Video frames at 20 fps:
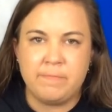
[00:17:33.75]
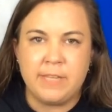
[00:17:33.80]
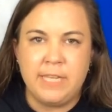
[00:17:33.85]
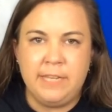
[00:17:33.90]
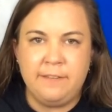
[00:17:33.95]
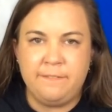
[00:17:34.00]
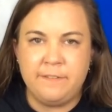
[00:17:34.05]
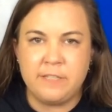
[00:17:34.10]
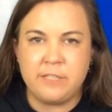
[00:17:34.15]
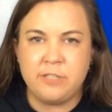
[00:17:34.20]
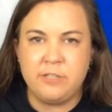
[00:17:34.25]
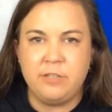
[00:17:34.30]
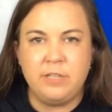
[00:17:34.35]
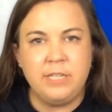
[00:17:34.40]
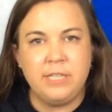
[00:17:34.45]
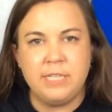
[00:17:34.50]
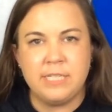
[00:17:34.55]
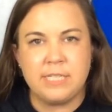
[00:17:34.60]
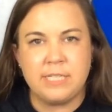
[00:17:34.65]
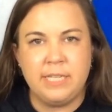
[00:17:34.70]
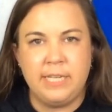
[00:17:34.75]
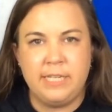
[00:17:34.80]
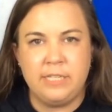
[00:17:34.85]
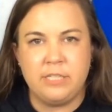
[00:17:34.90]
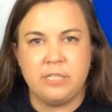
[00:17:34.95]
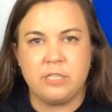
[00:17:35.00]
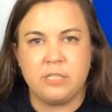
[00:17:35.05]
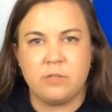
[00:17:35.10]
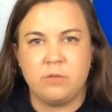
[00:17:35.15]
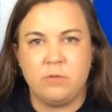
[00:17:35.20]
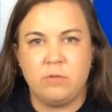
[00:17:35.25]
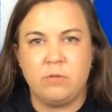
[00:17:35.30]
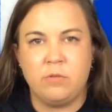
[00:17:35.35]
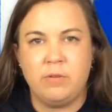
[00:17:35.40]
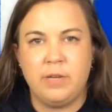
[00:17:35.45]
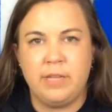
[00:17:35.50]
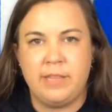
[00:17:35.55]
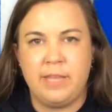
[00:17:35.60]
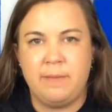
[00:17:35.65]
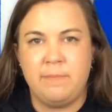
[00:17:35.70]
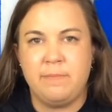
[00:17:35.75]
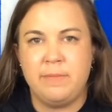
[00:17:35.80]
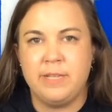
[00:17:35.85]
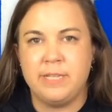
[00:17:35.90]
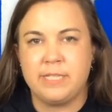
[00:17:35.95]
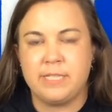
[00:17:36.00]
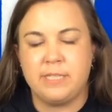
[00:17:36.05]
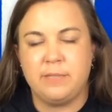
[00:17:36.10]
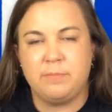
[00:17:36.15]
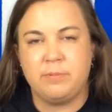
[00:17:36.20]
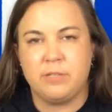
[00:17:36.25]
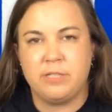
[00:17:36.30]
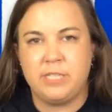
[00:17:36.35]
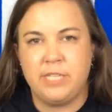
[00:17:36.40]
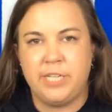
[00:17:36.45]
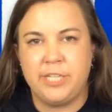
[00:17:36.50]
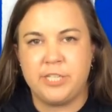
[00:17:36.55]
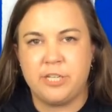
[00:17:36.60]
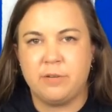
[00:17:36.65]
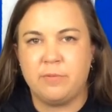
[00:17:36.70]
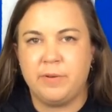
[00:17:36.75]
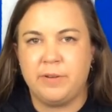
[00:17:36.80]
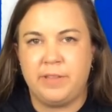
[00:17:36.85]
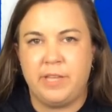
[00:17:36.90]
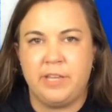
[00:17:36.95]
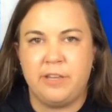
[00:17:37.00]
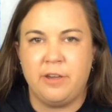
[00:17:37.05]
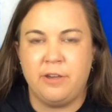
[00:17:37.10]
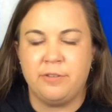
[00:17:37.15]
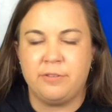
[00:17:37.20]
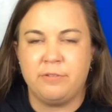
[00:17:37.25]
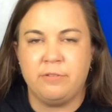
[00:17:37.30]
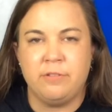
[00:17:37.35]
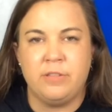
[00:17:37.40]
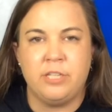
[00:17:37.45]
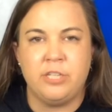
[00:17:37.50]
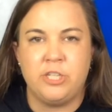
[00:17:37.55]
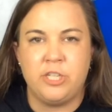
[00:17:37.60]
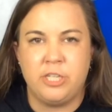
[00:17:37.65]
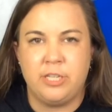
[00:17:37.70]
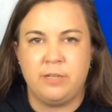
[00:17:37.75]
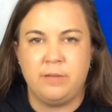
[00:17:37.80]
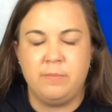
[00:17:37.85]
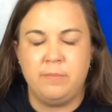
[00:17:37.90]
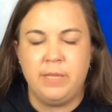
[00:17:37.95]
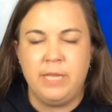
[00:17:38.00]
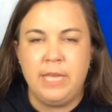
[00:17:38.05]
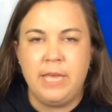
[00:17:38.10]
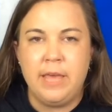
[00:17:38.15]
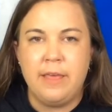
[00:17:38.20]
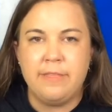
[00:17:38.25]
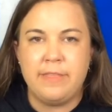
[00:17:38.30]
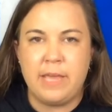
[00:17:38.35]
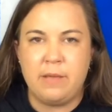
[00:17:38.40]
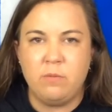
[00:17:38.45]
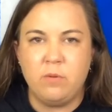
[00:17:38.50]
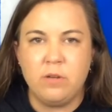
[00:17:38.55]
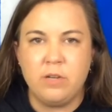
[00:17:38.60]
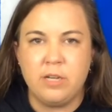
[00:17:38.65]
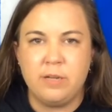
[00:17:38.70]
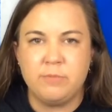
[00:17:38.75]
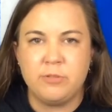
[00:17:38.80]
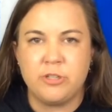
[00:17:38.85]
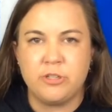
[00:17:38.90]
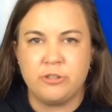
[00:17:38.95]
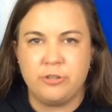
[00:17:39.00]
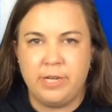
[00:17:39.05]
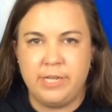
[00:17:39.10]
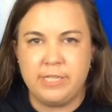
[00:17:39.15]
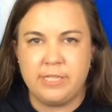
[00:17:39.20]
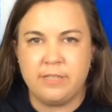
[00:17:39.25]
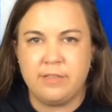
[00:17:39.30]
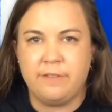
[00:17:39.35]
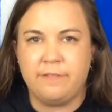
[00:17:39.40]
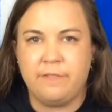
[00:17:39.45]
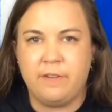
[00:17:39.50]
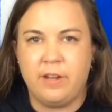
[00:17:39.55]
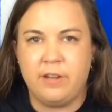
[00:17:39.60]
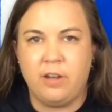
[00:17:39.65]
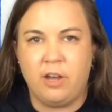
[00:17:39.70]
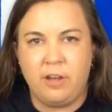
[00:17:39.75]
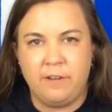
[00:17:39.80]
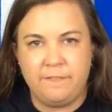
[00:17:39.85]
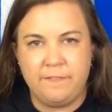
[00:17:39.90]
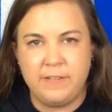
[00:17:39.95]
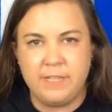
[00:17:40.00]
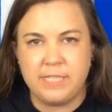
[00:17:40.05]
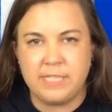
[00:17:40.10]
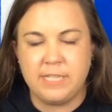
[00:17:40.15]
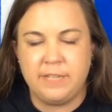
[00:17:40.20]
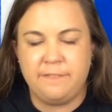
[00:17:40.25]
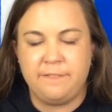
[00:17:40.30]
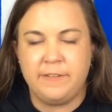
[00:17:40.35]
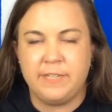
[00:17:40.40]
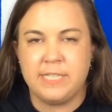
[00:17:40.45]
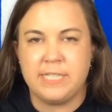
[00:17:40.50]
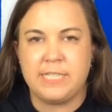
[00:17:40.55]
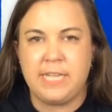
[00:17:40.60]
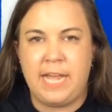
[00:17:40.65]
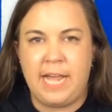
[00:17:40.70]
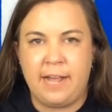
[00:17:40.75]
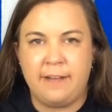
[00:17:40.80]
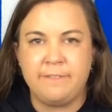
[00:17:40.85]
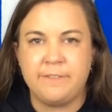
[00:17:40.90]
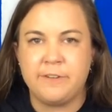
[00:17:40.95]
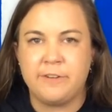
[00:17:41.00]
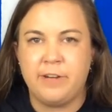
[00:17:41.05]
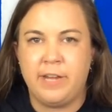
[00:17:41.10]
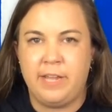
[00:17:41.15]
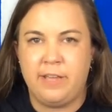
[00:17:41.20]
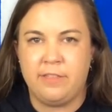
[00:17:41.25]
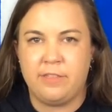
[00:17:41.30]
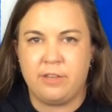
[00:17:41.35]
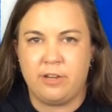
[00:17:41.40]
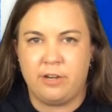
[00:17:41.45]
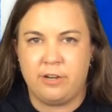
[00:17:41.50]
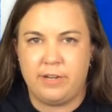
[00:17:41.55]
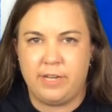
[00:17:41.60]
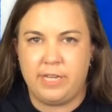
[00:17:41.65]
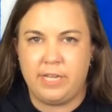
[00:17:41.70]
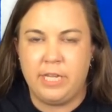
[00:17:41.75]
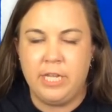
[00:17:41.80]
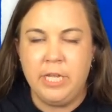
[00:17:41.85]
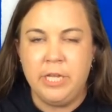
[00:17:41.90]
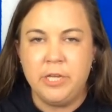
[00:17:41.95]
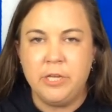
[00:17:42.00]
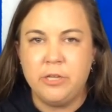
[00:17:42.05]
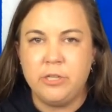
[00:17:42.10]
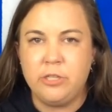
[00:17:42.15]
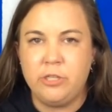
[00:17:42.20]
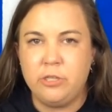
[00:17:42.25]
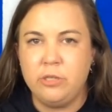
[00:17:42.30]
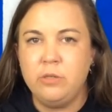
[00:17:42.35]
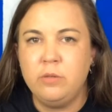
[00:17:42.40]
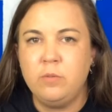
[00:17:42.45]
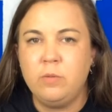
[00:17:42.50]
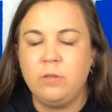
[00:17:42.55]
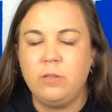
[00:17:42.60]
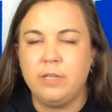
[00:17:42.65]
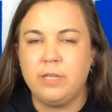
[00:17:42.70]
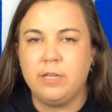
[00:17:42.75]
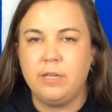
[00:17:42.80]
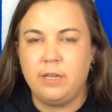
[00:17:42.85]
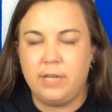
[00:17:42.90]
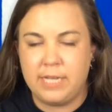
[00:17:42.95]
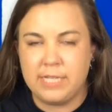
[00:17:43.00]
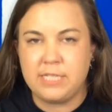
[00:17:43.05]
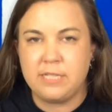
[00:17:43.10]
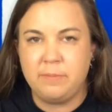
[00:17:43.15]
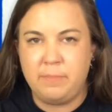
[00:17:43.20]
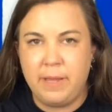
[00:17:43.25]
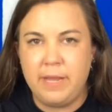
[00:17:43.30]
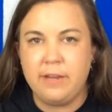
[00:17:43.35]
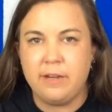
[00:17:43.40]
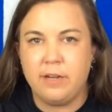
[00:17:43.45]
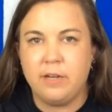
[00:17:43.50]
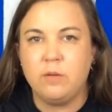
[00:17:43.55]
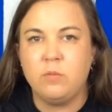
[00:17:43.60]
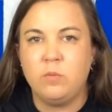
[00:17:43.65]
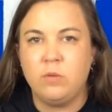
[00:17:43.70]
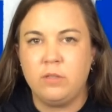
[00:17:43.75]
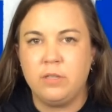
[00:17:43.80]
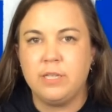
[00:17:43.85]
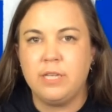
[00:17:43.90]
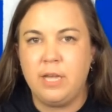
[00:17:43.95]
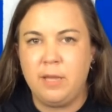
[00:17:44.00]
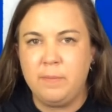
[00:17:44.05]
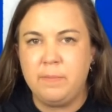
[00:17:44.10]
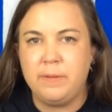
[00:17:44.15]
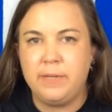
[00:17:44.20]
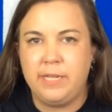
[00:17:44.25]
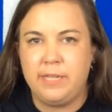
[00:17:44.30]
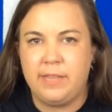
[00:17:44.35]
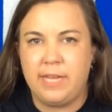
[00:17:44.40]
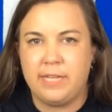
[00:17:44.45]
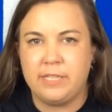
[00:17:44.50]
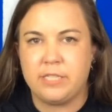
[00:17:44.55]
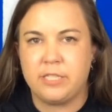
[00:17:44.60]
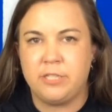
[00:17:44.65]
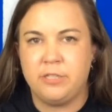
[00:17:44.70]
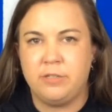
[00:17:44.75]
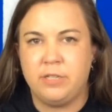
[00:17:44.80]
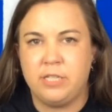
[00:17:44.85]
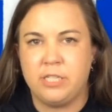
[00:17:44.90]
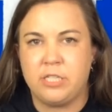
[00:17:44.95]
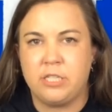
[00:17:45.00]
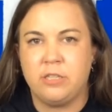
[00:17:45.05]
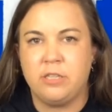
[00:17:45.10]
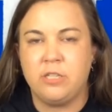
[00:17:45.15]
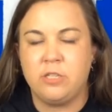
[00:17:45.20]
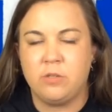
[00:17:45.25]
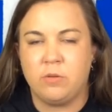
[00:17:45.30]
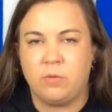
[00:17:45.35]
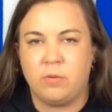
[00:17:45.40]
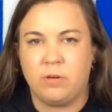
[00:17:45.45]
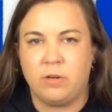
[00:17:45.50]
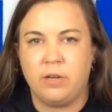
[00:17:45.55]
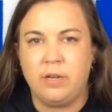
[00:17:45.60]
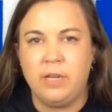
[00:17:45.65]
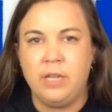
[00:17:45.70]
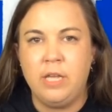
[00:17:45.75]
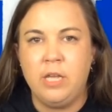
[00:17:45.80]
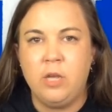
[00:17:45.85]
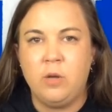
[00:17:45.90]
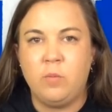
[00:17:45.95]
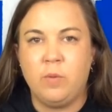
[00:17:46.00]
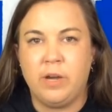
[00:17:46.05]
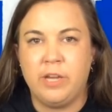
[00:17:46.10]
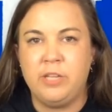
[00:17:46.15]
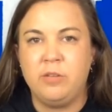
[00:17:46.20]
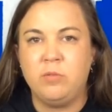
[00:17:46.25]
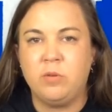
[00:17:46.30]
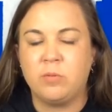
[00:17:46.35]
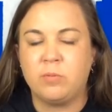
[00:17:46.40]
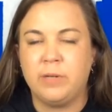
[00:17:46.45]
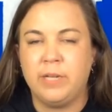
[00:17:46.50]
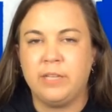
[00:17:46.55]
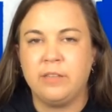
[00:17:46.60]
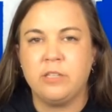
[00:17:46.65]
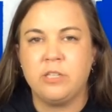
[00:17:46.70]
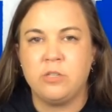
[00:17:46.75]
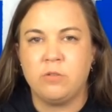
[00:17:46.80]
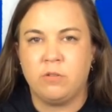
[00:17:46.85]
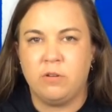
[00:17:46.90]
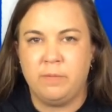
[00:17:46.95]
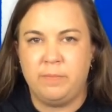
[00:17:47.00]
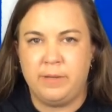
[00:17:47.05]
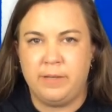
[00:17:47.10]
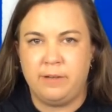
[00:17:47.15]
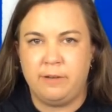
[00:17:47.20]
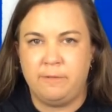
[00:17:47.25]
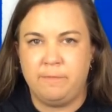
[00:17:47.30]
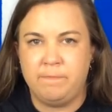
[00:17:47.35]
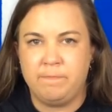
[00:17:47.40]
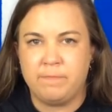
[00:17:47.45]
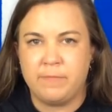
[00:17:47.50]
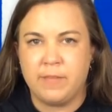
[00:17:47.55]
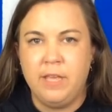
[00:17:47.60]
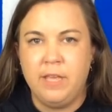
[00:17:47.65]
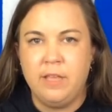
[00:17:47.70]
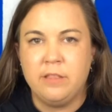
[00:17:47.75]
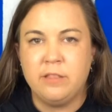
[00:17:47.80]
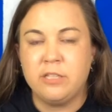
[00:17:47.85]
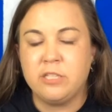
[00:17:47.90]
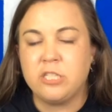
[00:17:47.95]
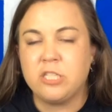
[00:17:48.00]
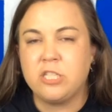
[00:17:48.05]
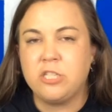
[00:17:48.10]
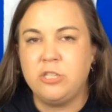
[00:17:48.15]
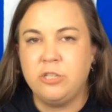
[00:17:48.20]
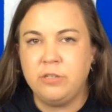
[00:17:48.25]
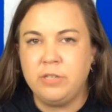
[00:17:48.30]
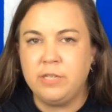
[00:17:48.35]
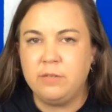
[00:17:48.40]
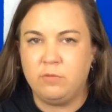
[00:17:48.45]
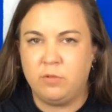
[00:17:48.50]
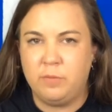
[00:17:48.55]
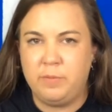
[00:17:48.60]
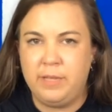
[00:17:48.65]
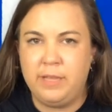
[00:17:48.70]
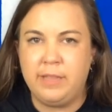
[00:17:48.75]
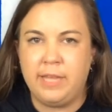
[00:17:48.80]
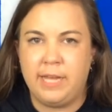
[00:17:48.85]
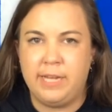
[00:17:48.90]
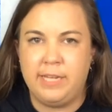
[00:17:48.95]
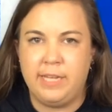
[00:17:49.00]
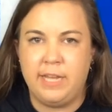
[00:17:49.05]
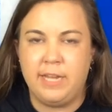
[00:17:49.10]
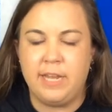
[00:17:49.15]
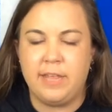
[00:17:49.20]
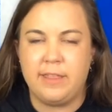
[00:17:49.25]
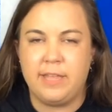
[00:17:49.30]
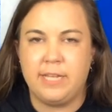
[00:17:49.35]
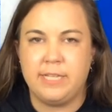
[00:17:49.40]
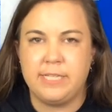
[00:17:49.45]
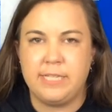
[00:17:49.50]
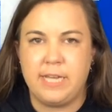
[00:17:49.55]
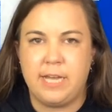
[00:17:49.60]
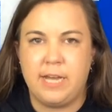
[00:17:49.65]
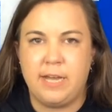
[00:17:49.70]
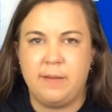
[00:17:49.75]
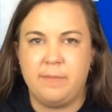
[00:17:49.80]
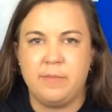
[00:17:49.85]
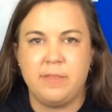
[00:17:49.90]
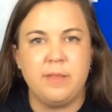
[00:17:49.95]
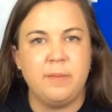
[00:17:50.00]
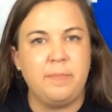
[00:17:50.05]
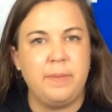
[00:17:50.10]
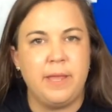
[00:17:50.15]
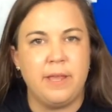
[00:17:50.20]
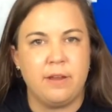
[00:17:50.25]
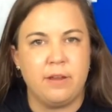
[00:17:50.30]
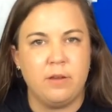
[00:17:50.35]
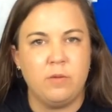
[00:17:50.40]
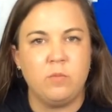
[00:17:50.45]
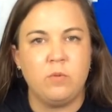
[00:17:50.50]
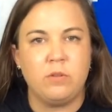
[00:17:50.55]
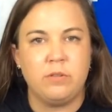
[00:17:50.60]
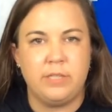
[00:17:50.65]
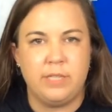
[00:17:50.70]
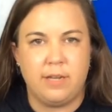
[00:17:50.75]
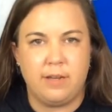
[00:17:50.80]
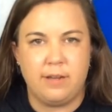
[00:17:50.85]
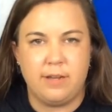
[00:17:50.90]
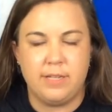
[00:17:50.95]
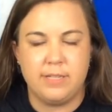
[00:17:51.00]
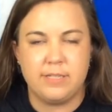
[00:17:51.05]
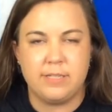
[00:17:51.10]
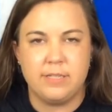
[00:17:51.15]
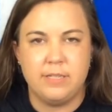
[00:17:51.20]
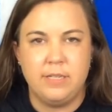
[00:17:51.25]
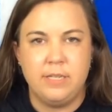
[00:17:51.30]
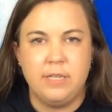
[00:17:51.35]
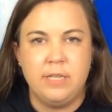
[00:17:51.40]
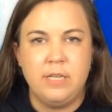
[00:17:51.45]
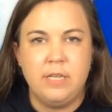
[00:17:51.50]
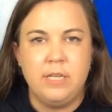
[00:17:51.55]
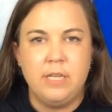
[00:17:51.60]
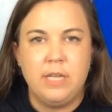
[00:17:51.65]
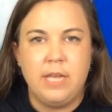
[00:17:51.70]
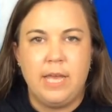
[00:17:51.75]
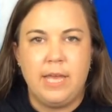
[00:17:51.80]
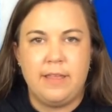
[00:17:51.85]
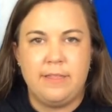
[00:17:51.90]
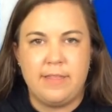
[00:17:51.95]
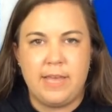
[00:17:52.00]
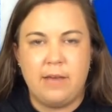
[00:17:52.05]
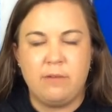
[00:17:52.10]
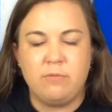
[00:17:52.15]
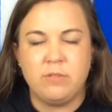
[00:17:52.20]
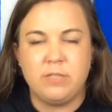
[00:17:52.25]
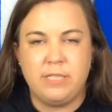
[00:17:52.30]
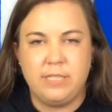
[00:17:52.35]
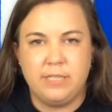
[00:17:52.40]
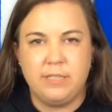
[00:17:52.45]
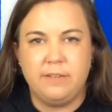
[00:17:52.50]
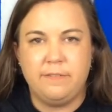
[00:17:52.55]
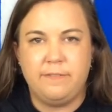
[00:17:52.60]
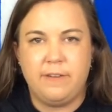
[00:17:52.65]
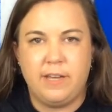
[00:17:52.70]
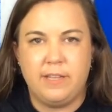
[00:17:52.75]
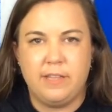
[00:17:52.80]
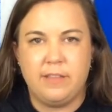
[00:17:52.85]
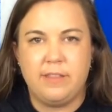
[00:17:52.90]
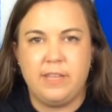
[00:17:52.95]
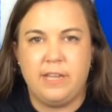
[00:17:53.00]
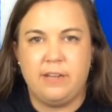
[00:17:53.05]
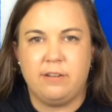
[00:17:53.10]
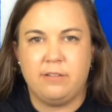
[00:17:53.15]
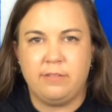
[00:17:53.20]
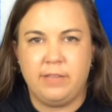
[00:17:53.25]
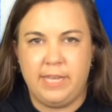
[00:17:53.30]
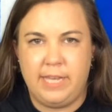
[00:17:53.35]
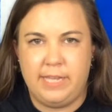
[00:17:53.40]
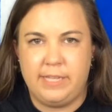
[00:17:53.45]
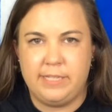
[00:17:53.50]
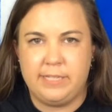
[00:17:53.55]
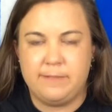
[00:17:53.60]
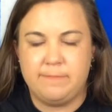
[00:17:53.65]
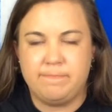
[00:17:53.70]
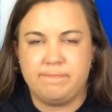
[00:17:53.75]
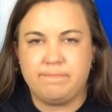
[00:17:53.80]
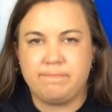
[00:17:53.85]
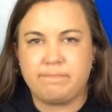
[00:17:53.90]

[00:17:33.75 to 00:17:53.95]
If a student is late to school and they miss the procedure where they go through the gym, they will come straight to the front office if it is after 8:30. You will, as the parent, will accompany that student to the door where you will ring the doorbell. The student will be let in at that time, the parent will not, and that will signify that they are late.